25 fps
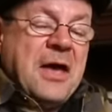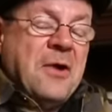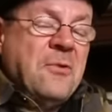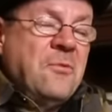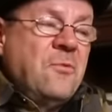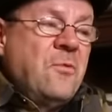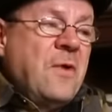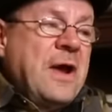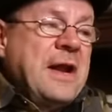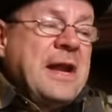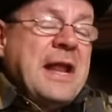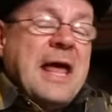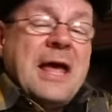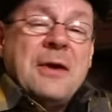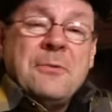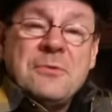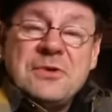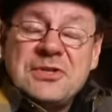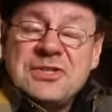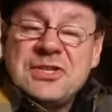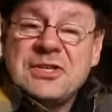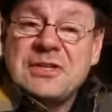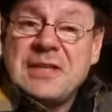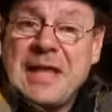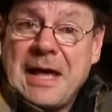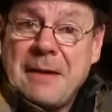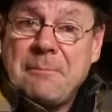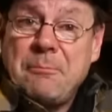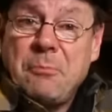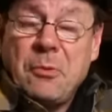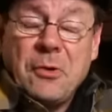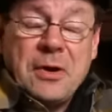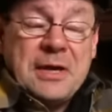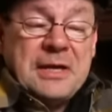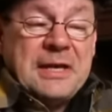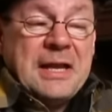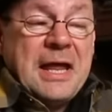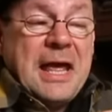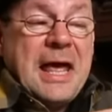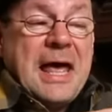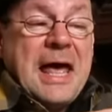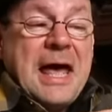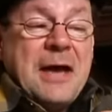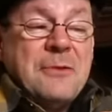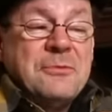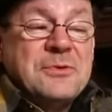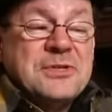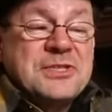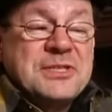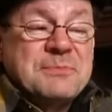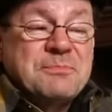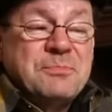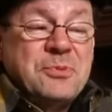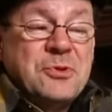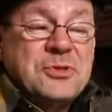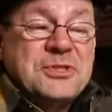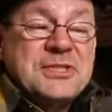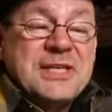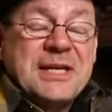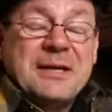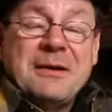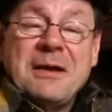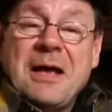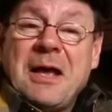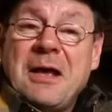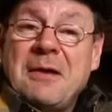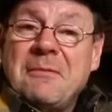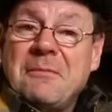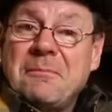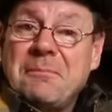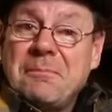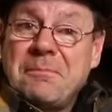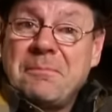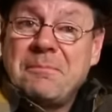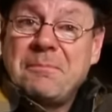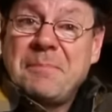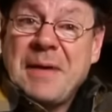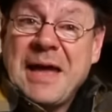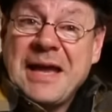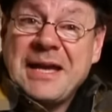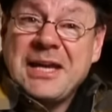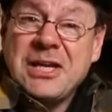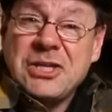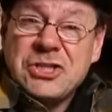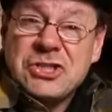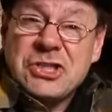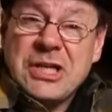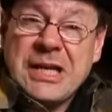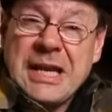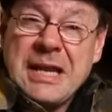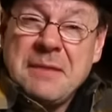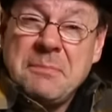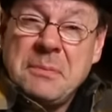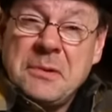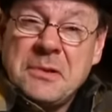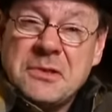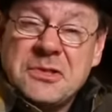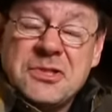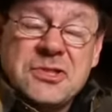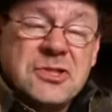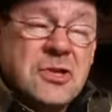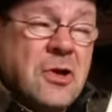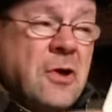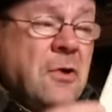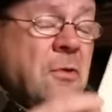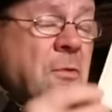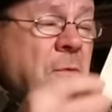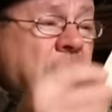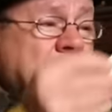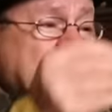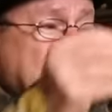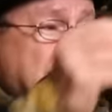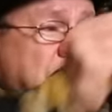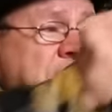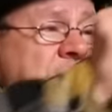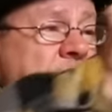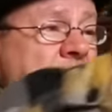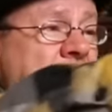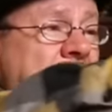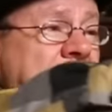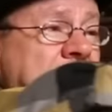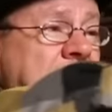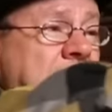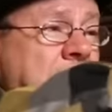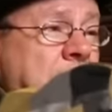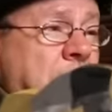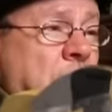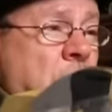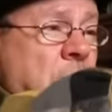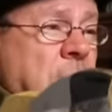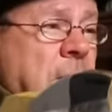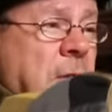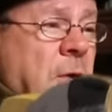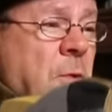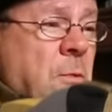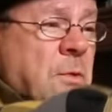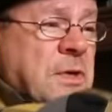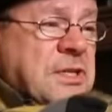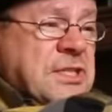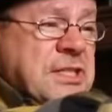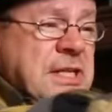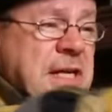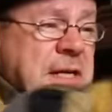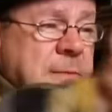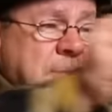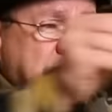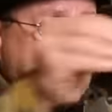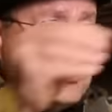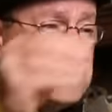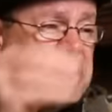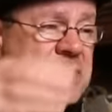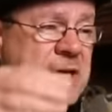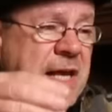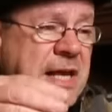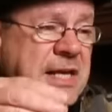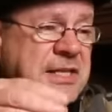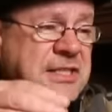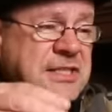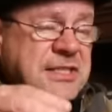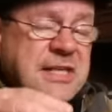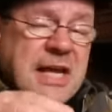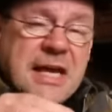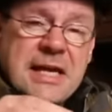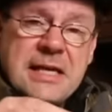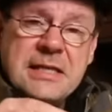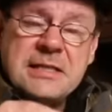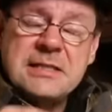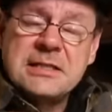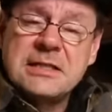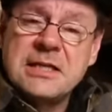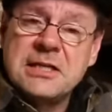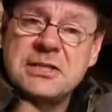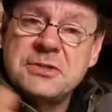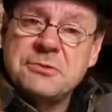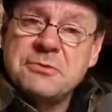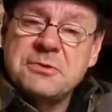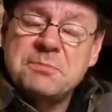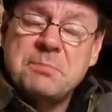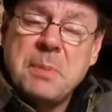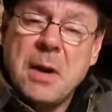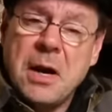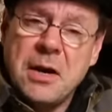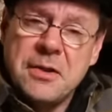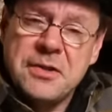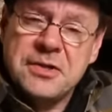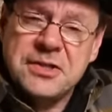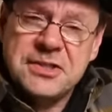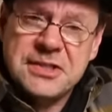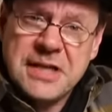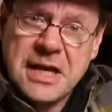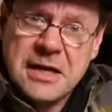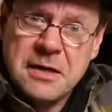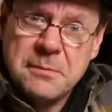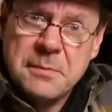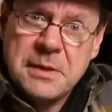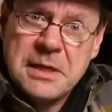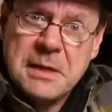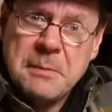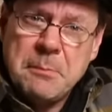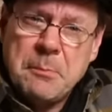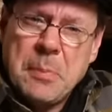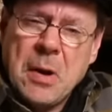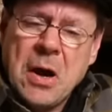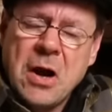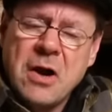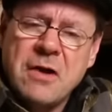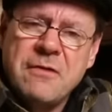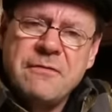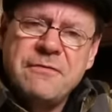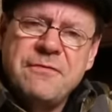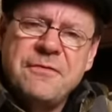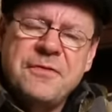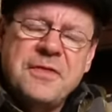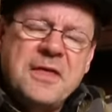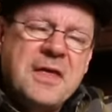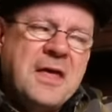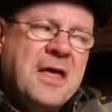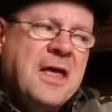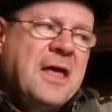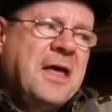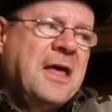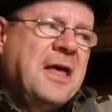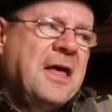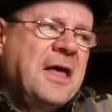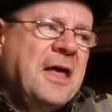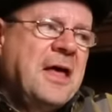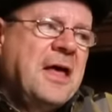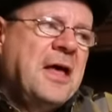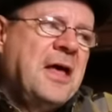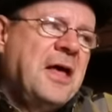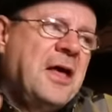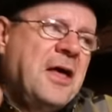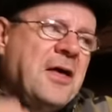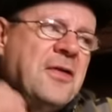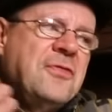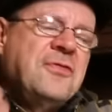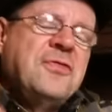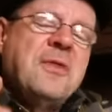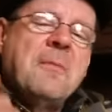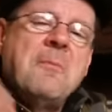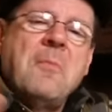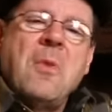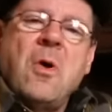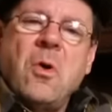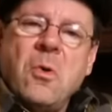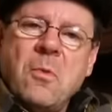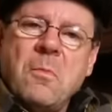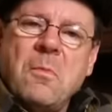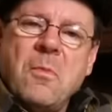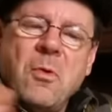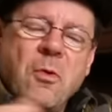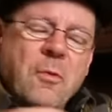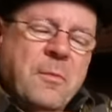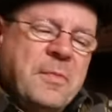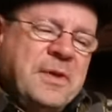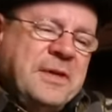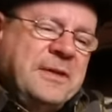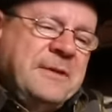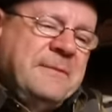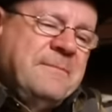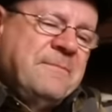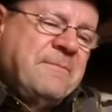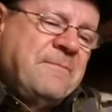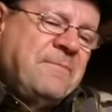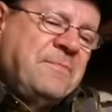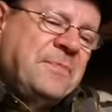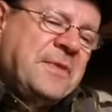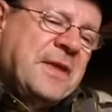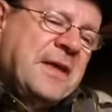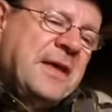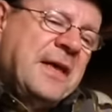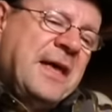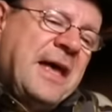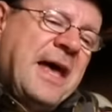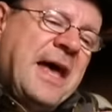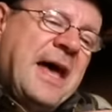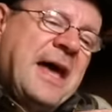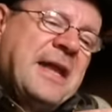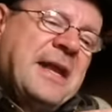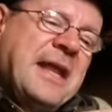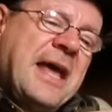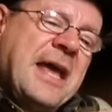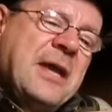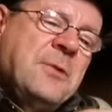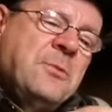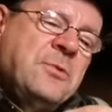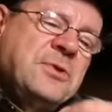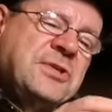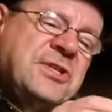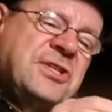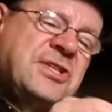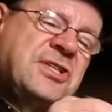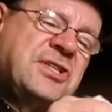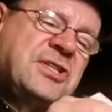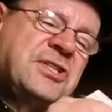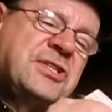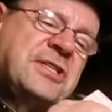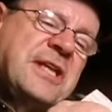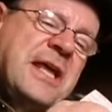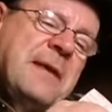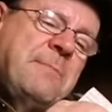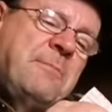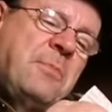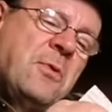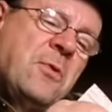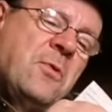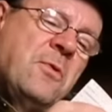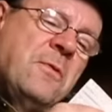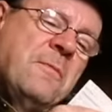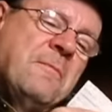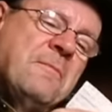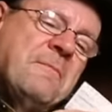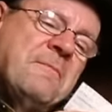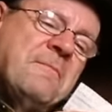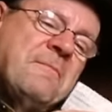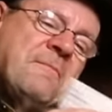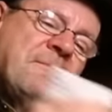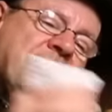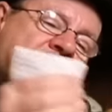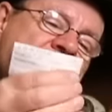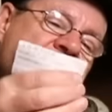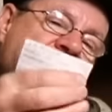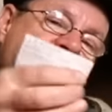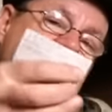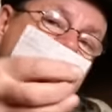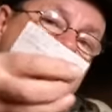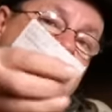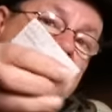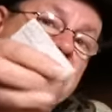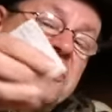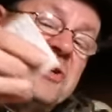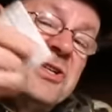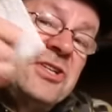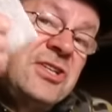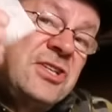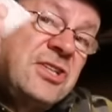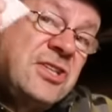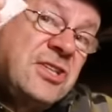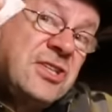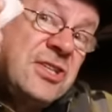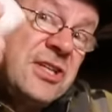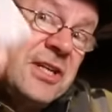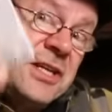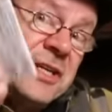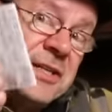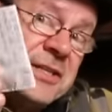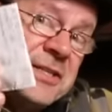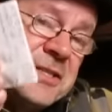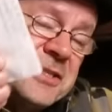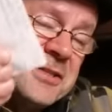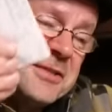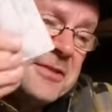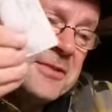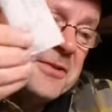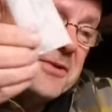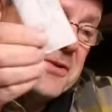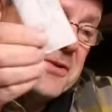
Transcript: when I was at that point, I was putting baggage labels when I was buying a bottle of whiskey and putting it aside because it was part of the ceremony, part of the the malt moment. And I would staple the receipt